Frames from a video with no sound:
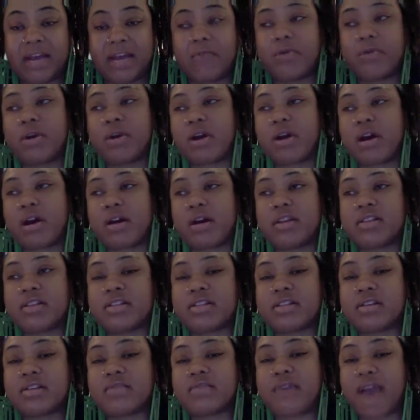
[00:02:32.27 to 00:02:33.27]

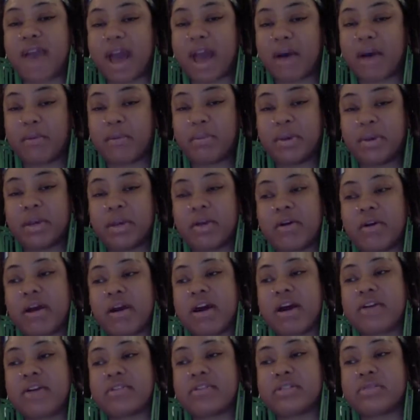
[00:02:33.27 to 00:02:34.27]
regardless of how big or
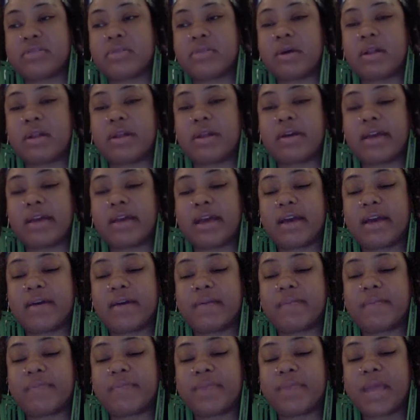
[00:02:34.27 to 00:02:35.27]
how small I am.